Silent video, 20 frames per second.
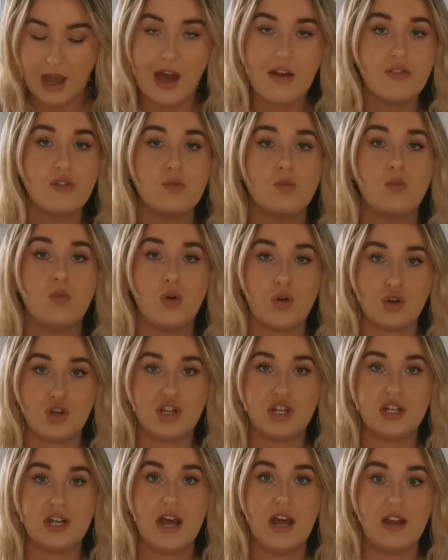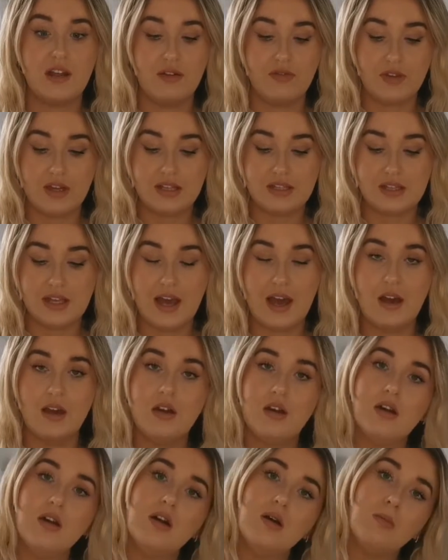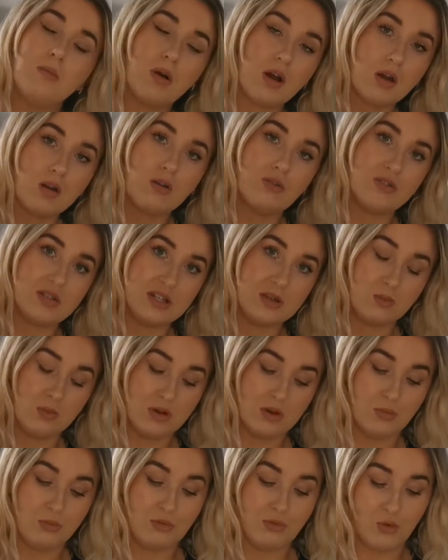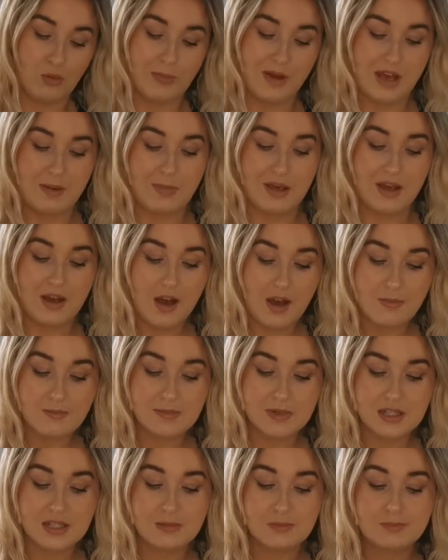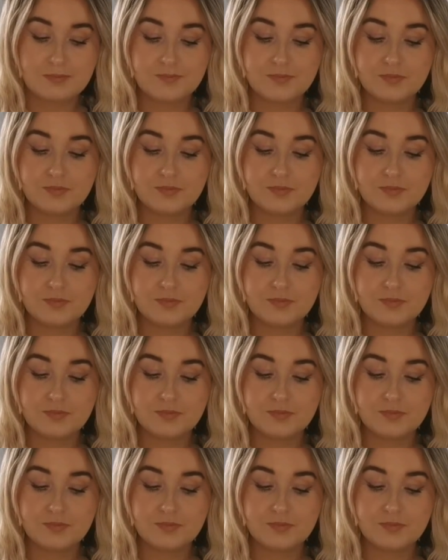I haven't washed any of these yet, but I obviously will before baby comes.